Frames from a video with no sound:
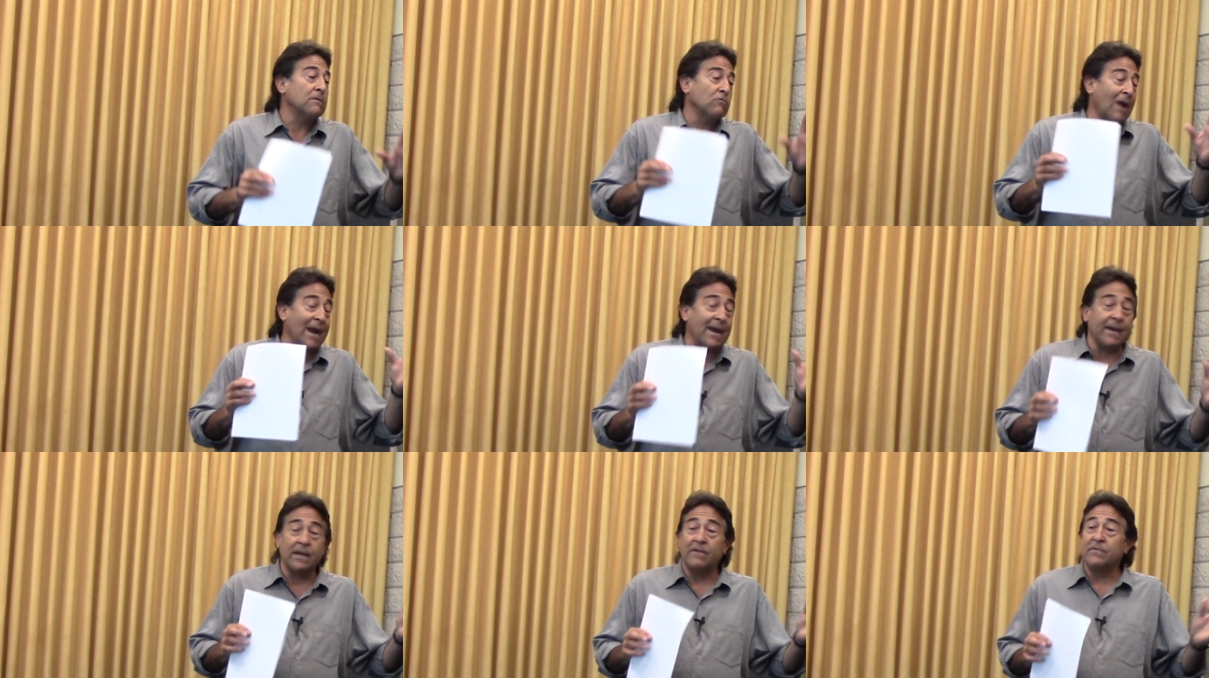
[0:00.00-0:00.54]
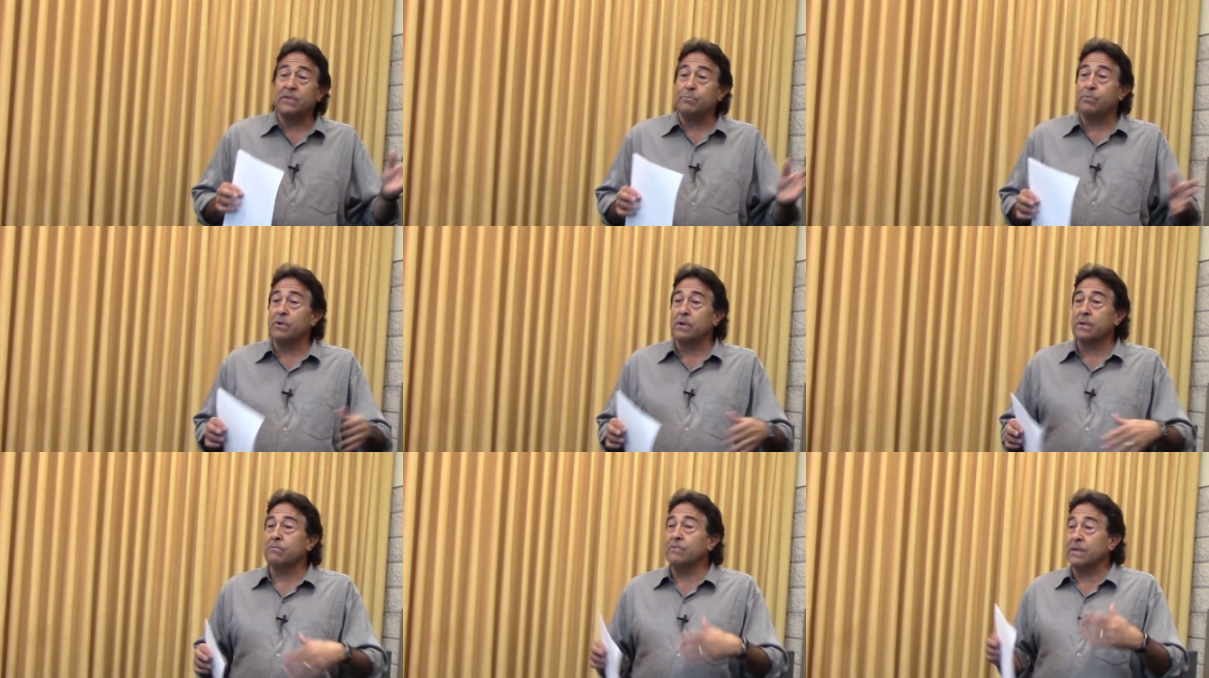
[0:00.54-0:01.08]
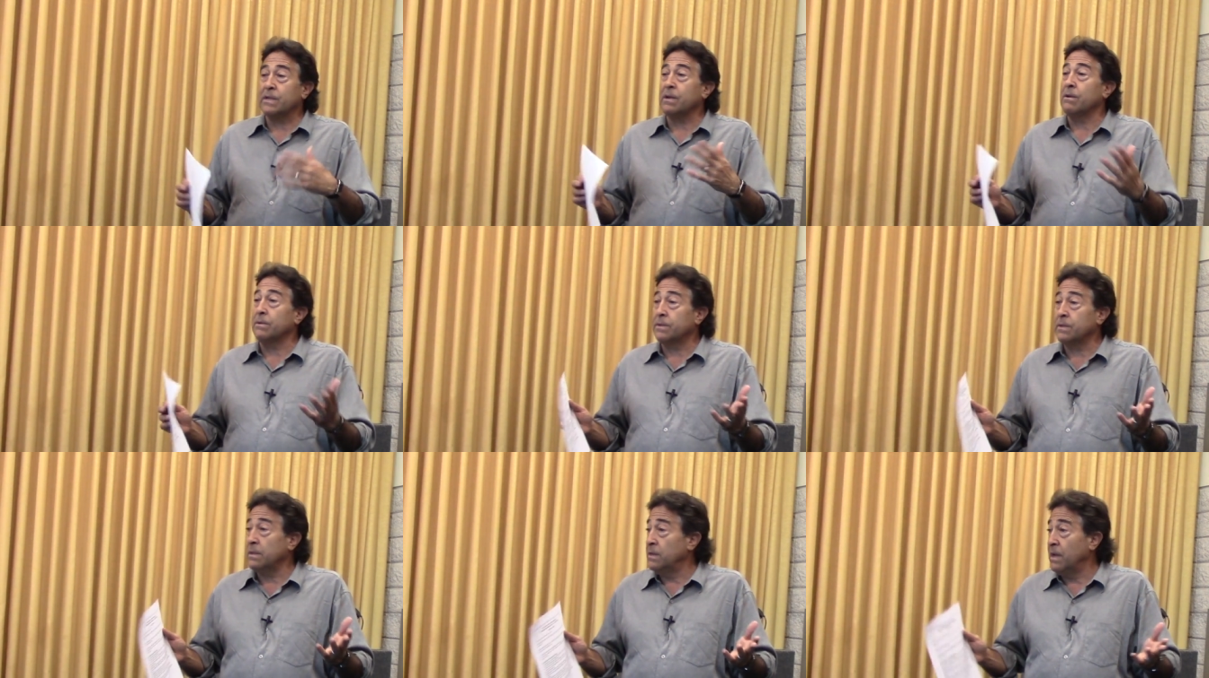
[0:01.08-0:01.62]
writing of the book,
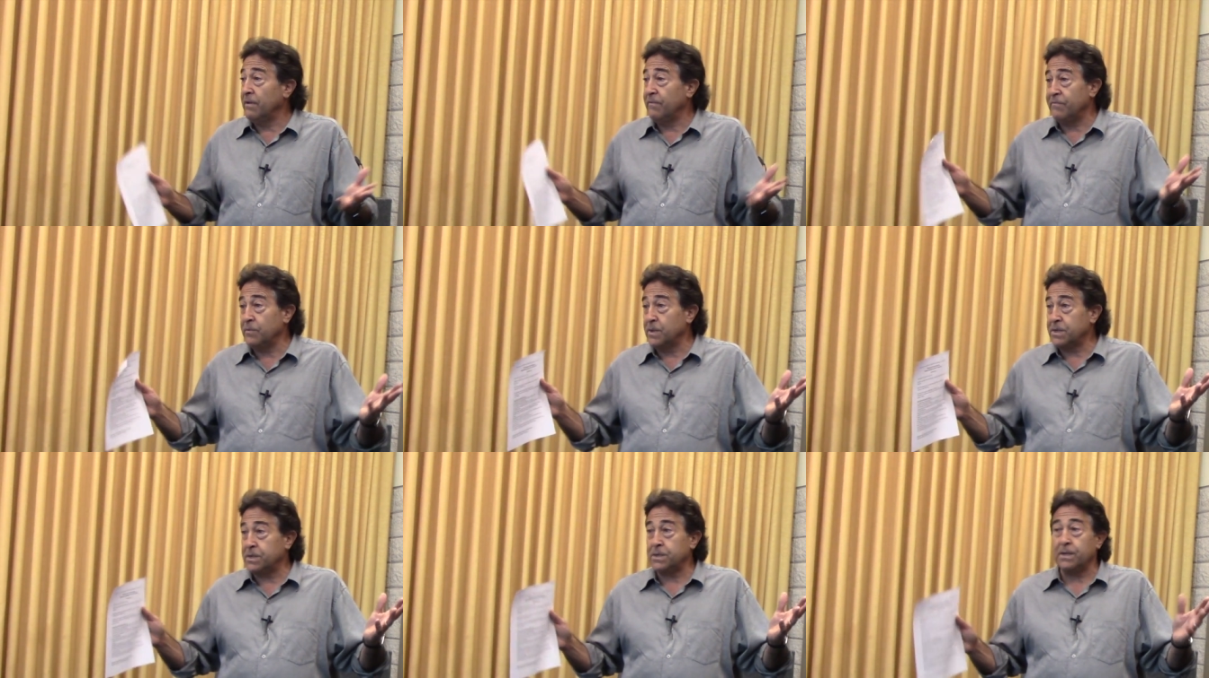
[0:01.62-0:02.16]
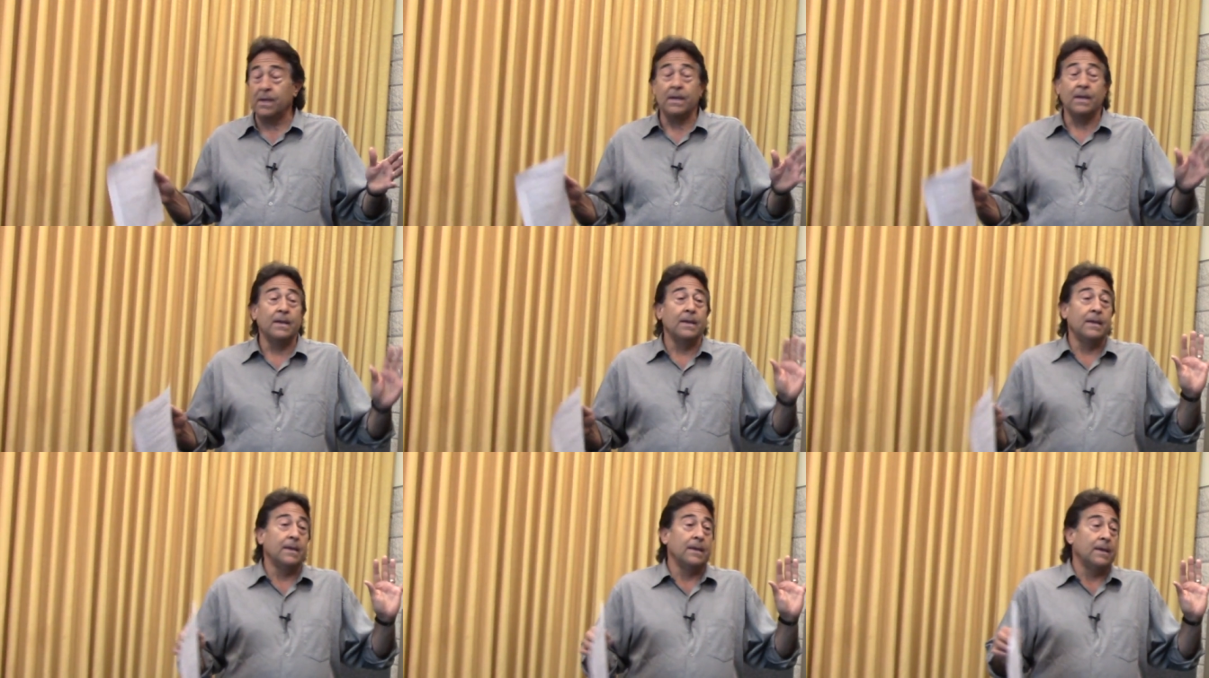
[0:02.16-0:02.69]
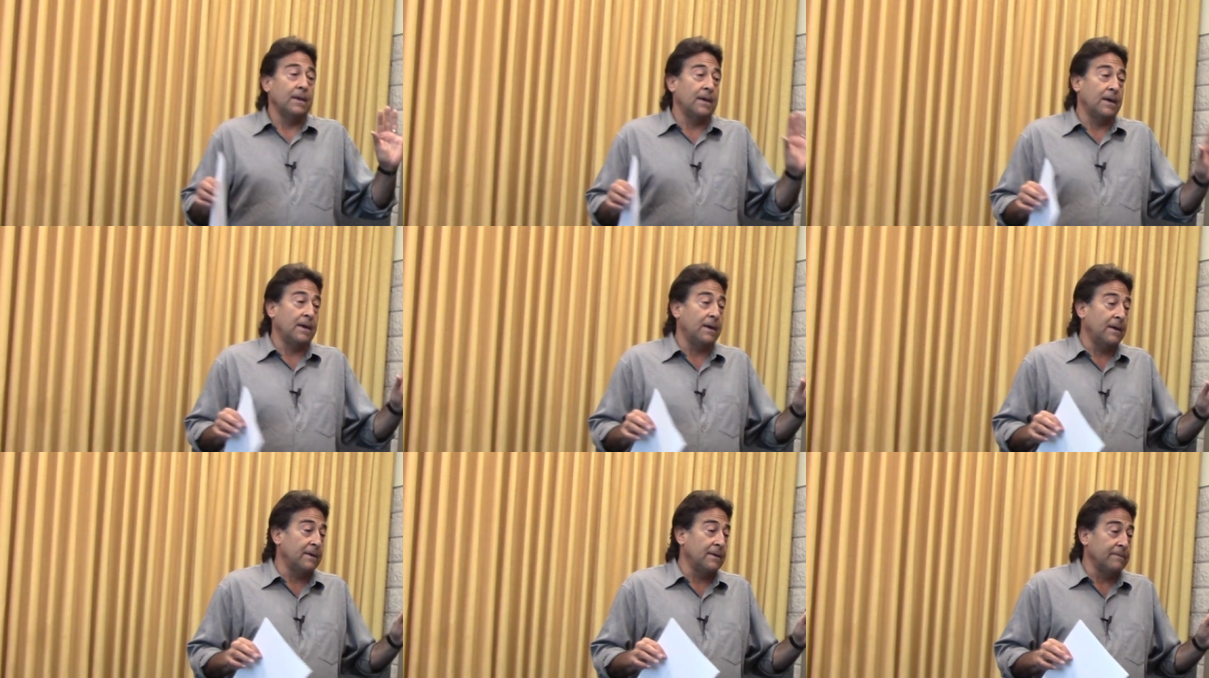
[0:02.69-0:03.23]
Return to Love, which
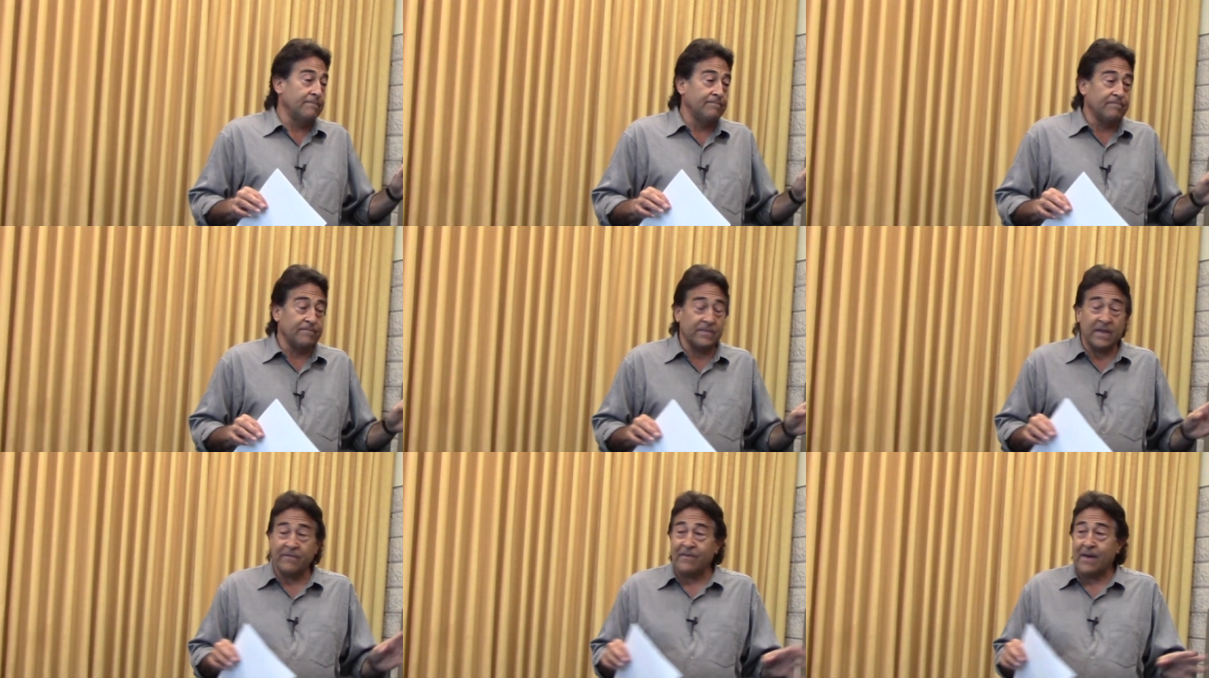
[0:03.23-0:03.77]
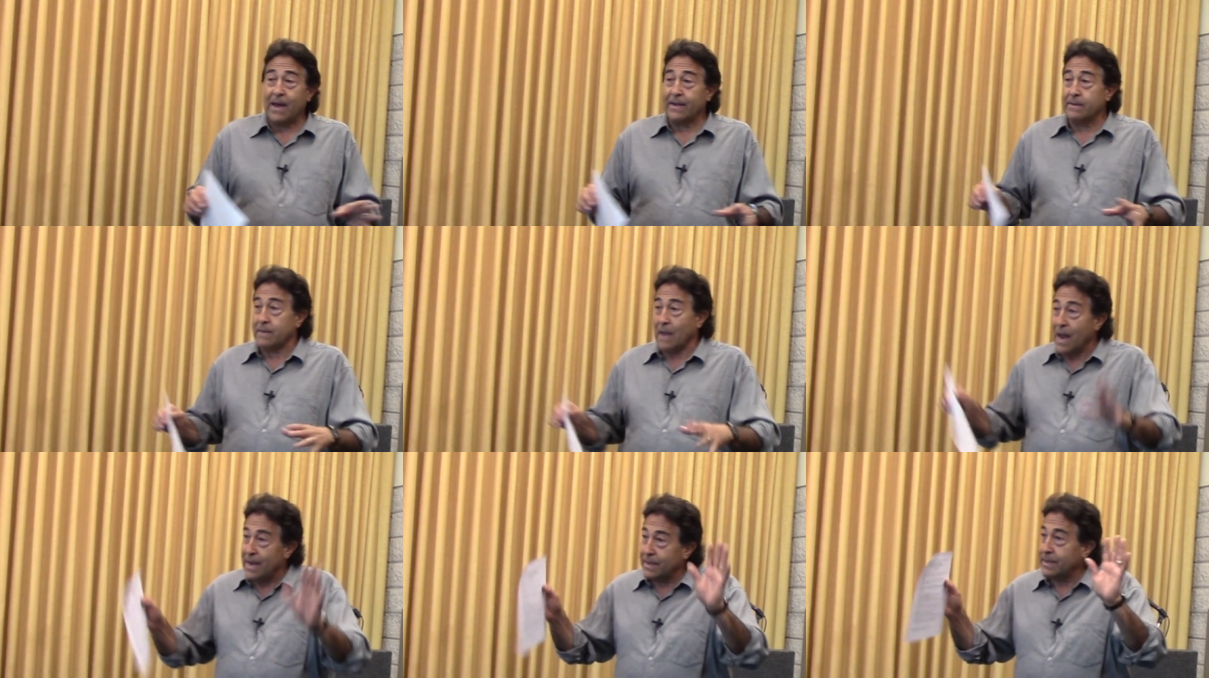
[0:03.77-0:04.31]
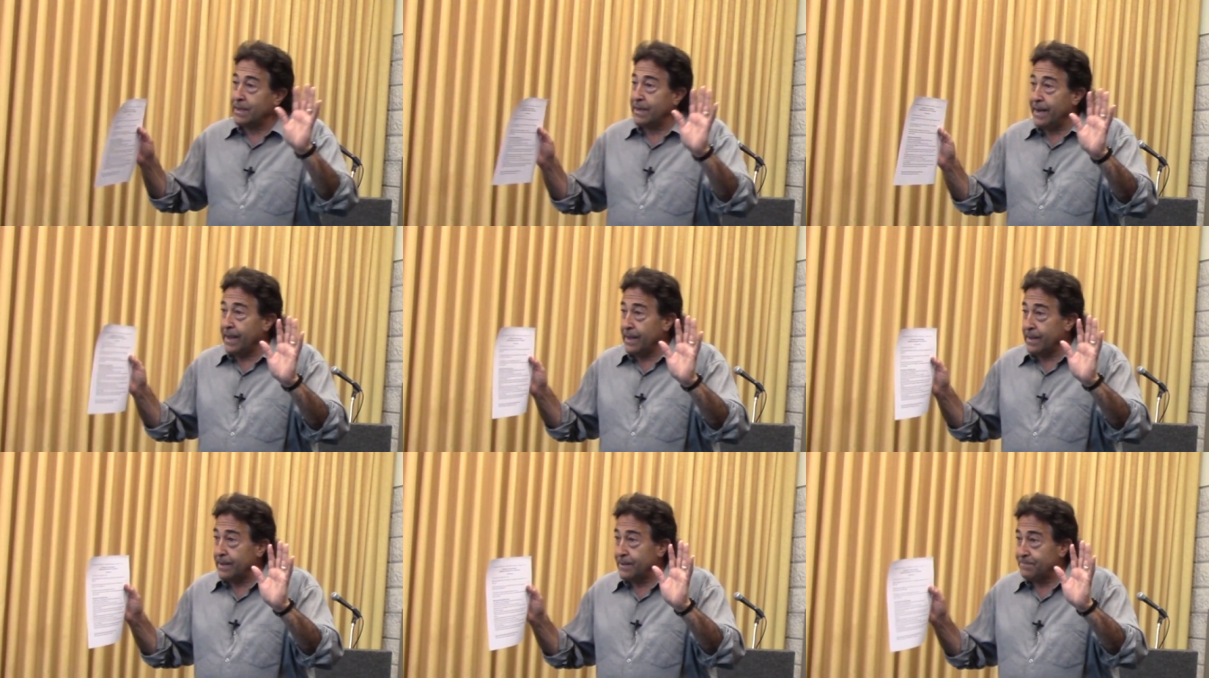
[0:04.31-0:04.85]
if I died
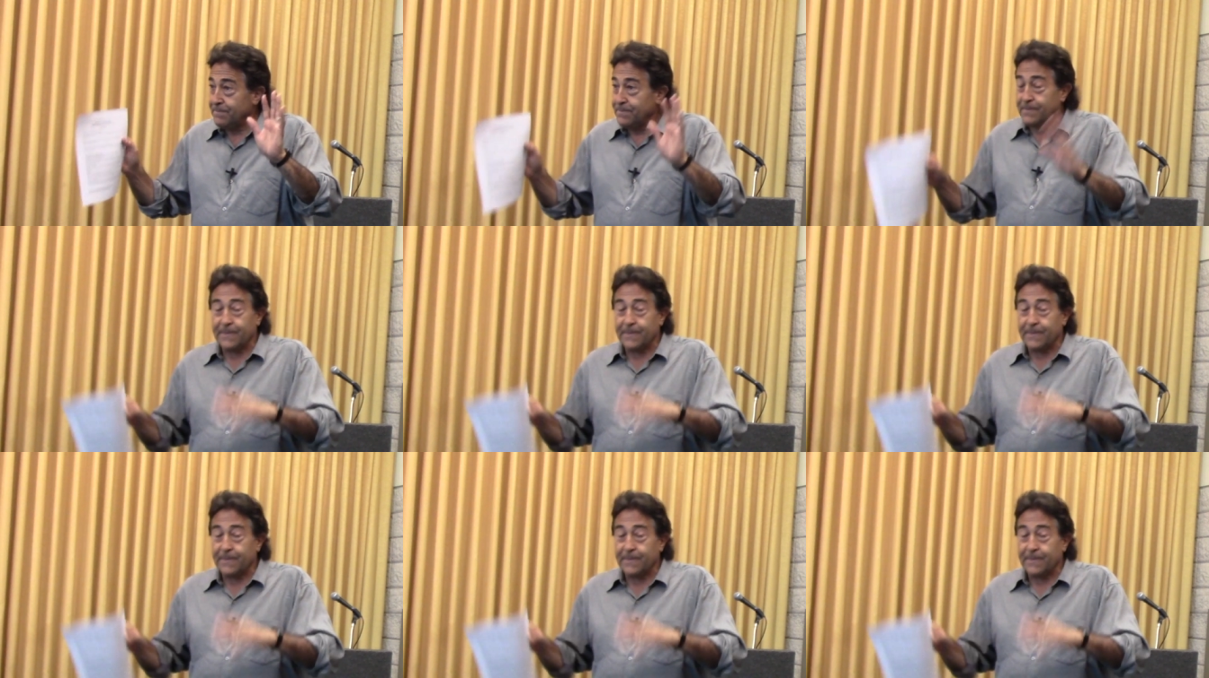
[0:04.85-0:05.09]
today,